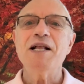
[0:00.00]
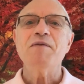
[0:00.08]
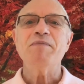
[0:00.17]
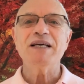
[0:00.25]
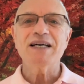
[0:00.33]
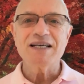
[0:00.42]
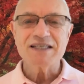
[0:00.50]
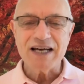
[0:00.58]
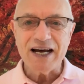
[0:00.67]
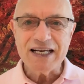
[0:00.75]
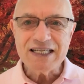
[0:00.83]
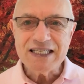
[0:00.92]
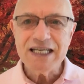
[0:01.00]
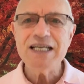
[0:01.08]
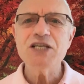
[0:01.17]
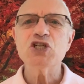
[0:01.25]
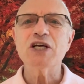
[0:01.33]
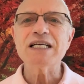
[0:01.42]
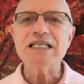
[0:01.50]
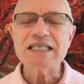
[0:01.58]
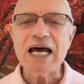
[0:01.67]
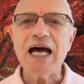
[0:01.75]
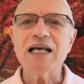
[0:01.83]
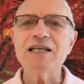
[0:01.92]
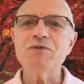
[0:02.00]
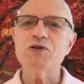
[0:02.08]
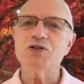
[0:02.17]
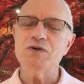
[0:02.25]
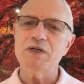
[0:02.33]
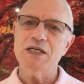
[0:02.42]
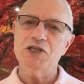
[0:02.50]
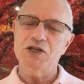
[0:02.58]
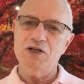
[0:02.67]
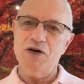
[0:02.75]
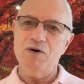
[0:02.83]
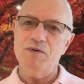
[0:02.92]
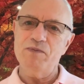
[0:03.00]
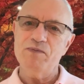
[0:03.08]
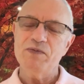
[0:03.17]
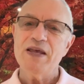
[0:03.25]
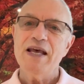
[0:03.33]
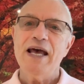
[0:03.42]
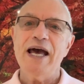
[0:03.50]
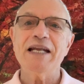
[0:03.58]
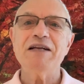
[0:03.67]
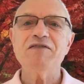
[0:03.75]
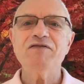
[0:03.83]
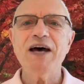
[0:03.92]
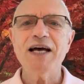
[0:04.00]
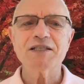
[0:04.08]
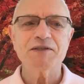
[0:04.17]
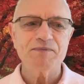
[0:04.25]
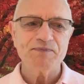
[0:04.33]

because I teach exactly what you need to know. And in fact,